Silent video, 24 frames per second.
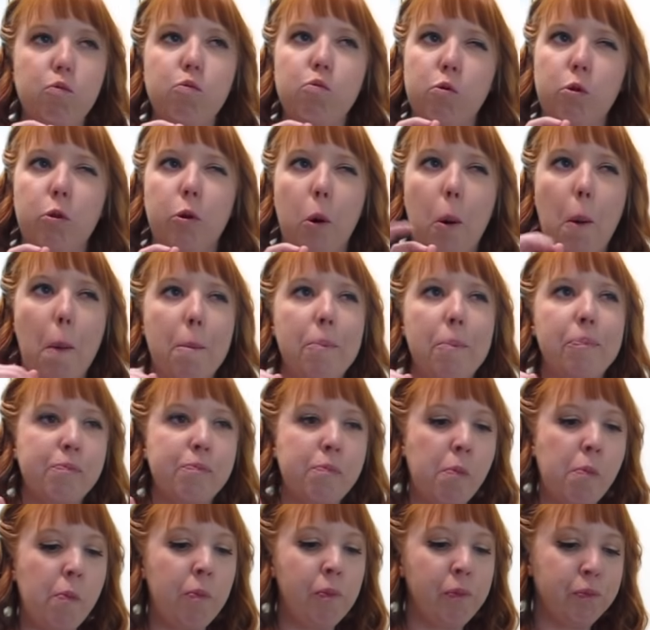Real good.
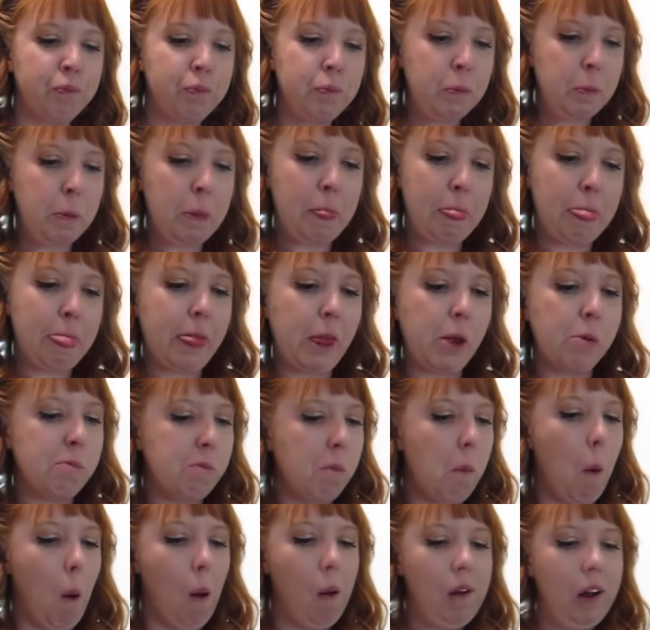
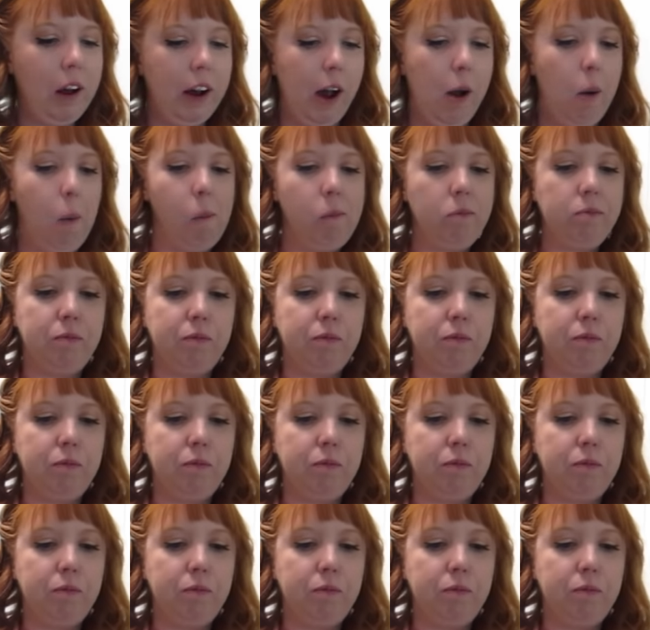I like it.